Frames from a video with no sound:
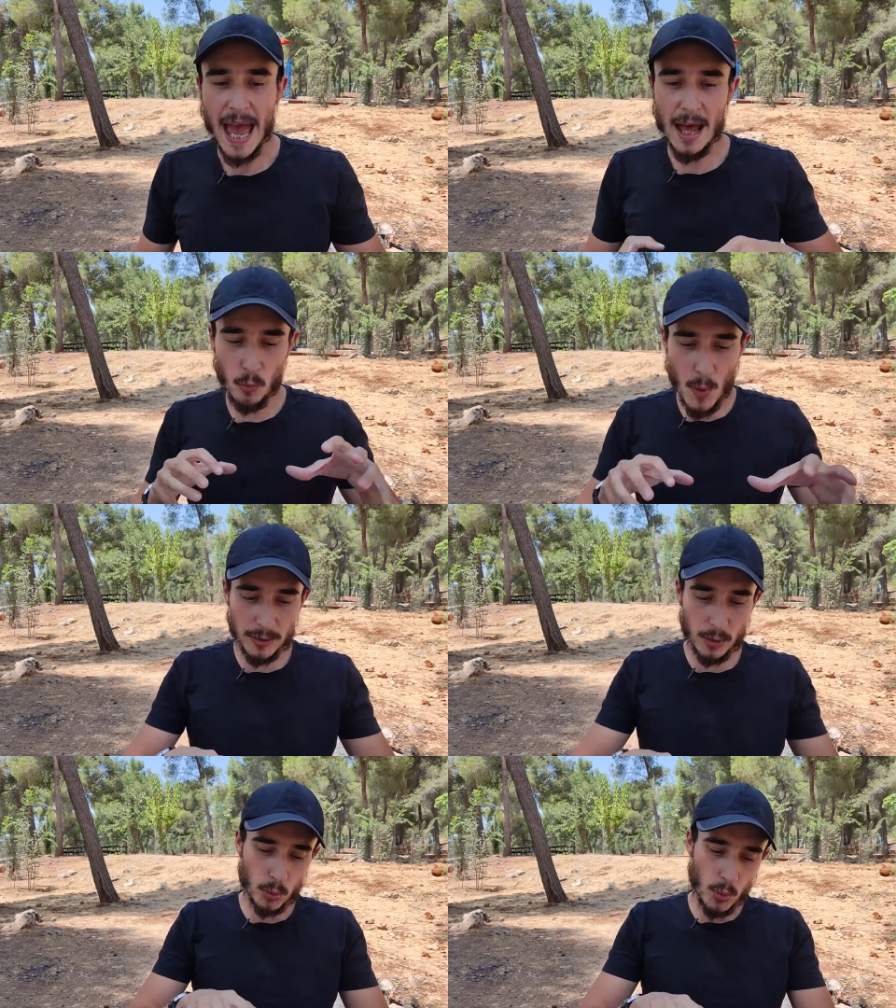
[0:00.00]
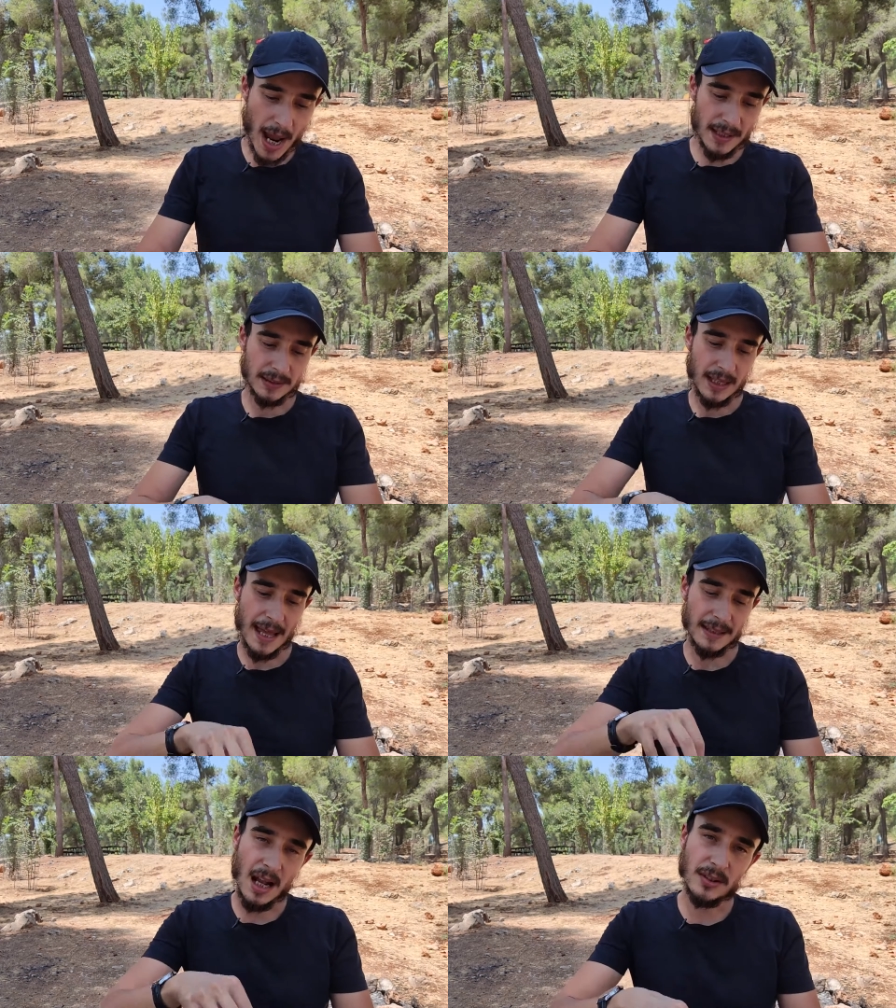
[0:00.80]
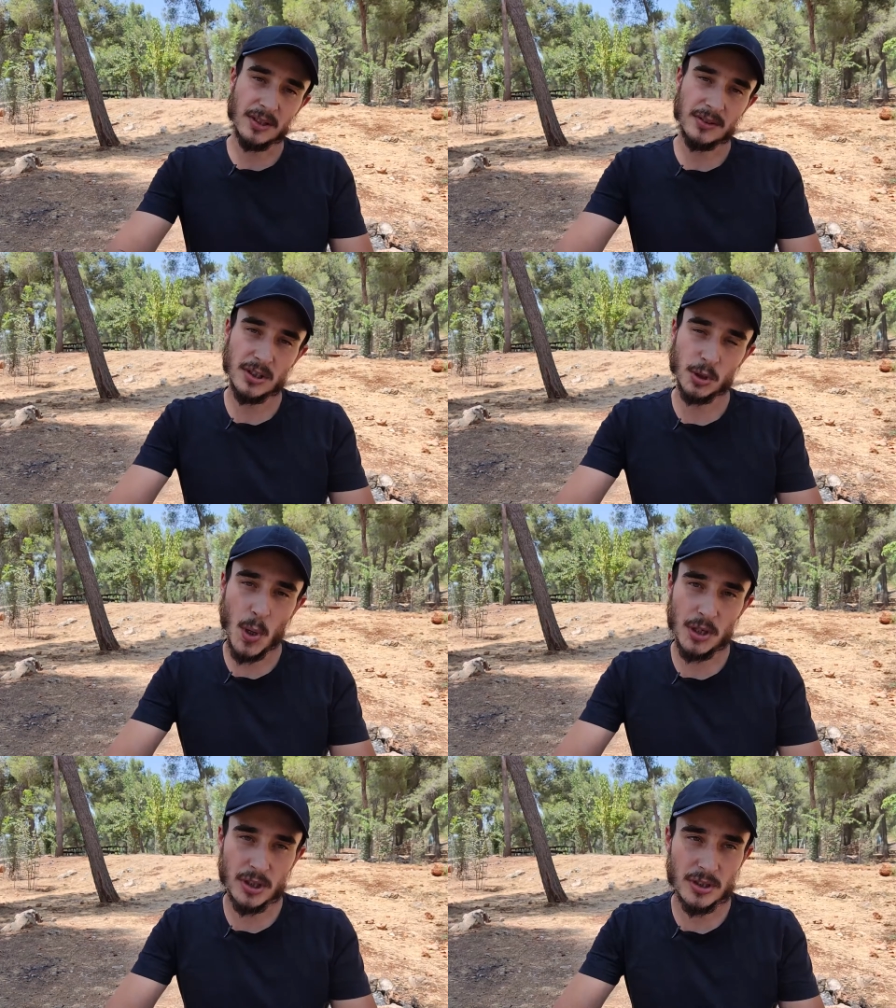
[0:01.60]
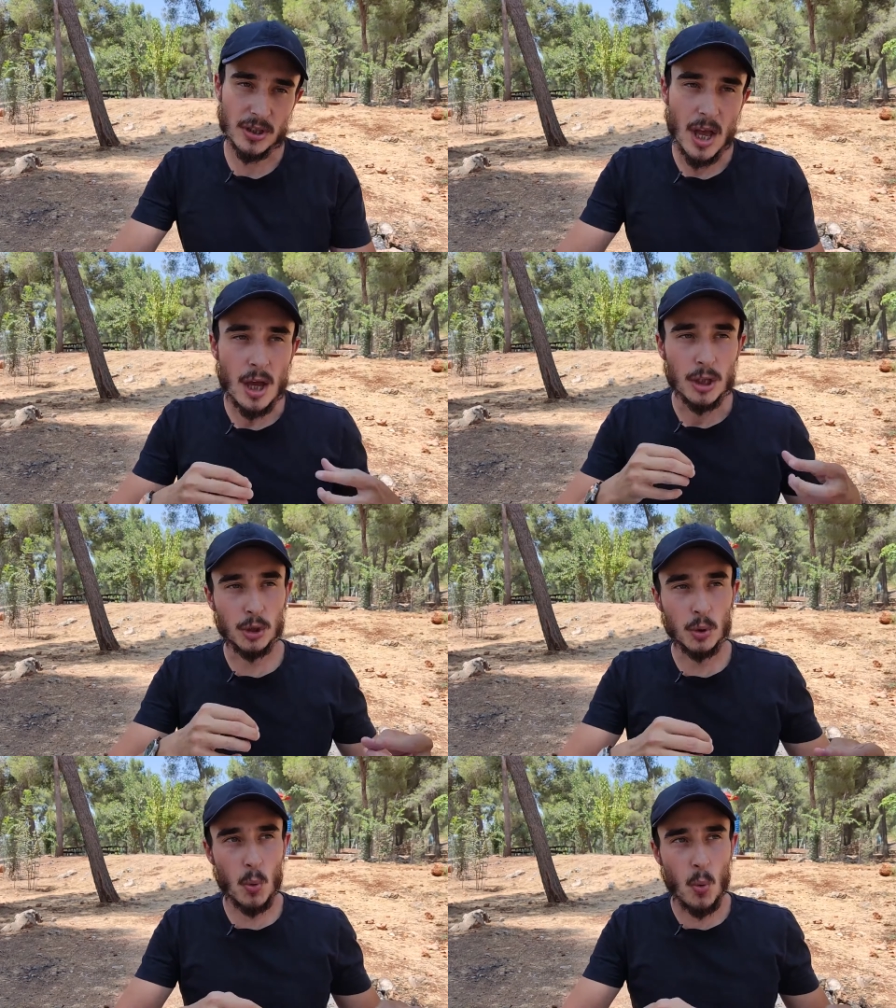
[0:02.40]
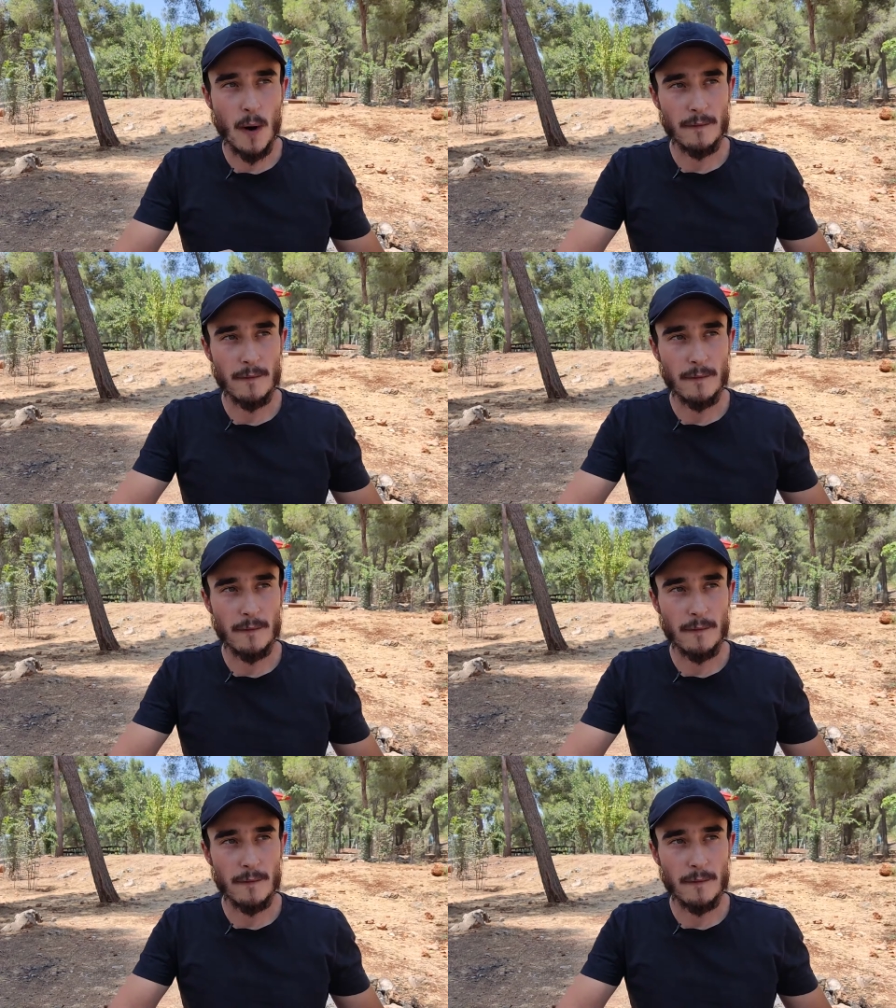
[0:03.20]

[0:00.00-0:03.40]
And when you write and answer these questions, you